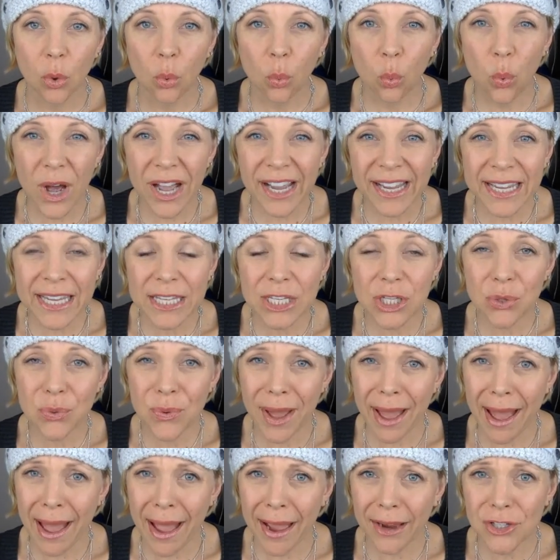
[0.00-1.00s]
What can
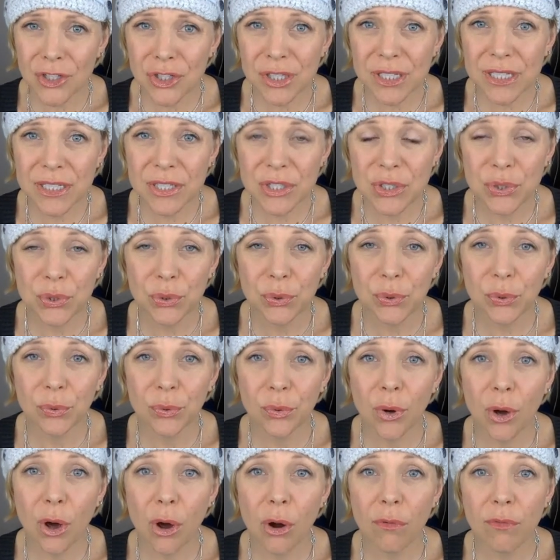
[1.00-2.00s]
you actually
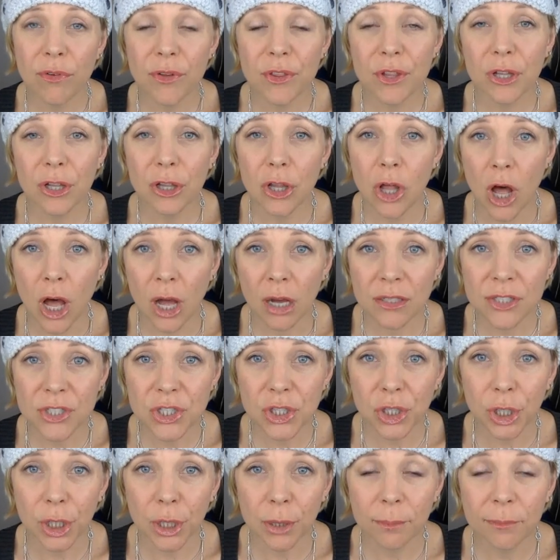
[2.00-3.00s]
do over the long
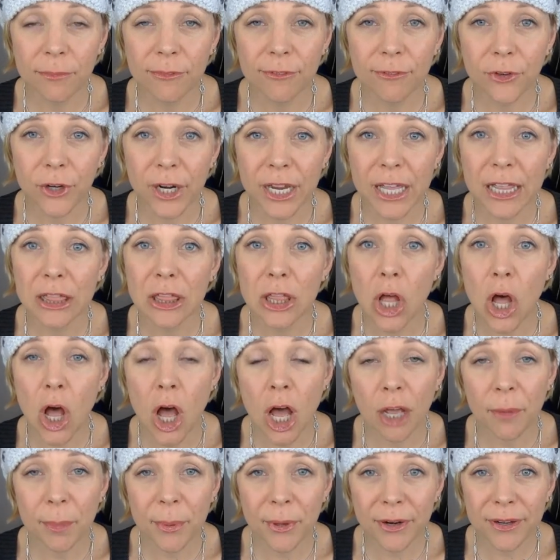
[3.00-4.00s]
term for a
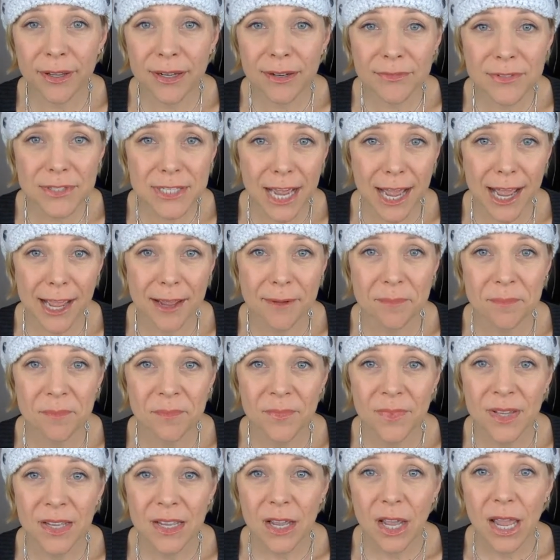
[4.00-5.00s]
long period of time
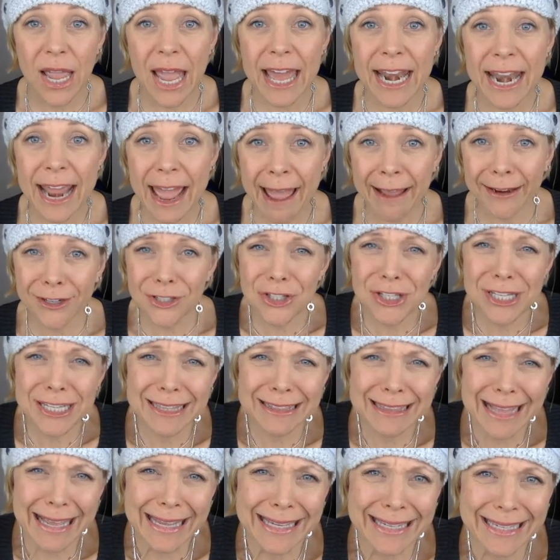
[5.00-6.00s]
and
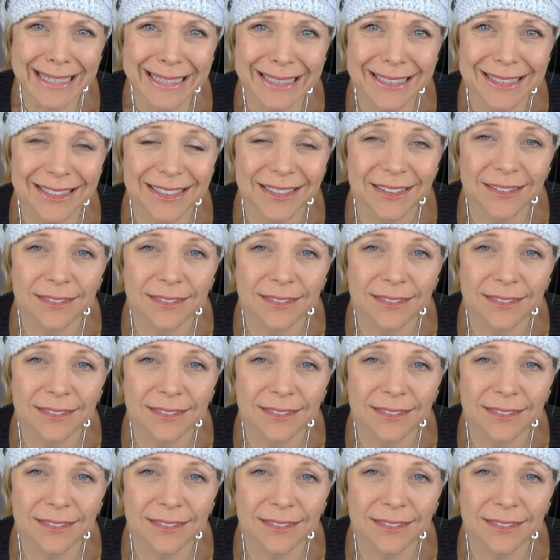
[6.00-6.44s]
actually like it?